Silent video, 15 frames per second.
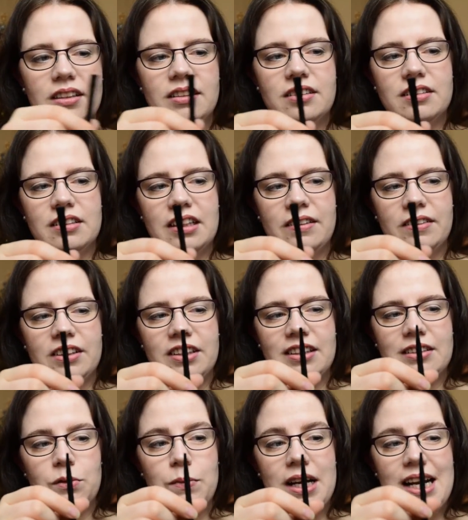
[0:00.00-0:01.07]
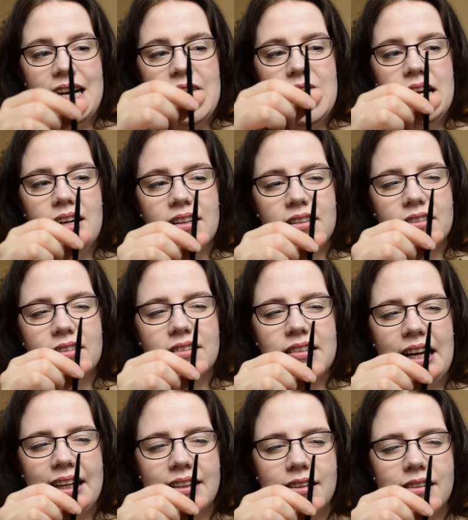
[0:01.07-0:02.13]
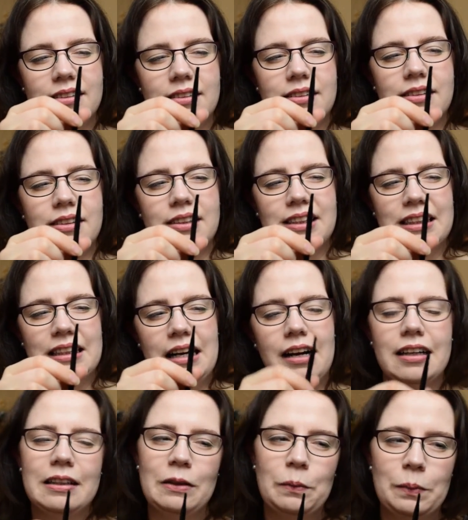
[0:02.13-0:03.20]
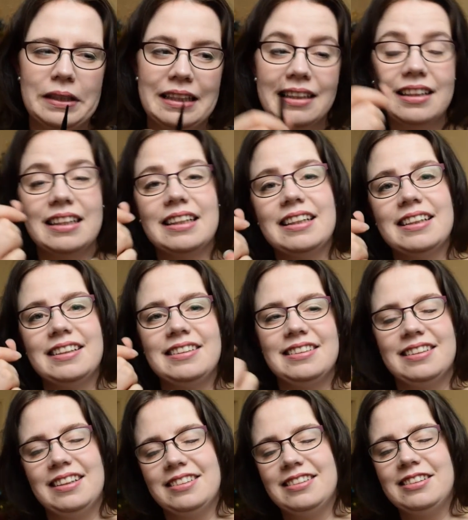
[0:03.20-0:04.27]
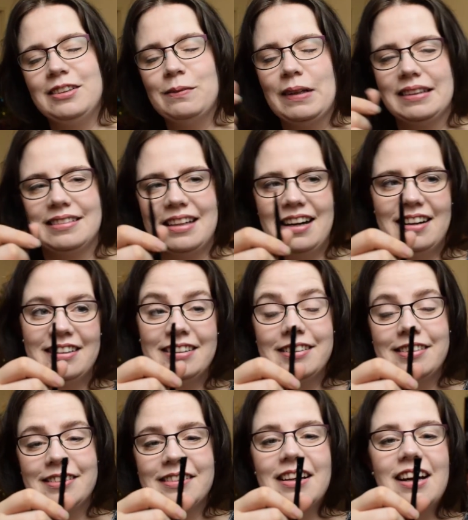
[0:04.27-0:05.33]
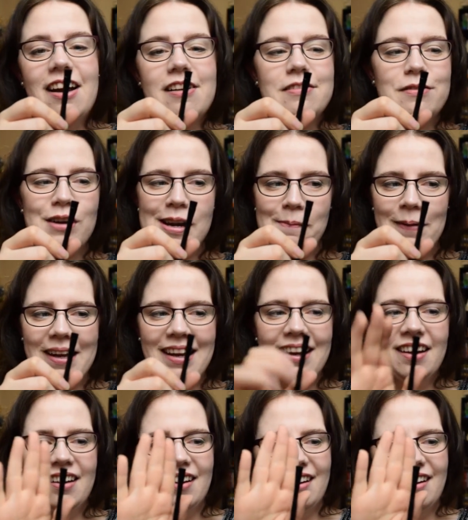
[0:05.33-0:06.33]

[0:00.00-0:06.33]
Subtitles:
So there we go, that's my second, arguably third, two mascaras freebie.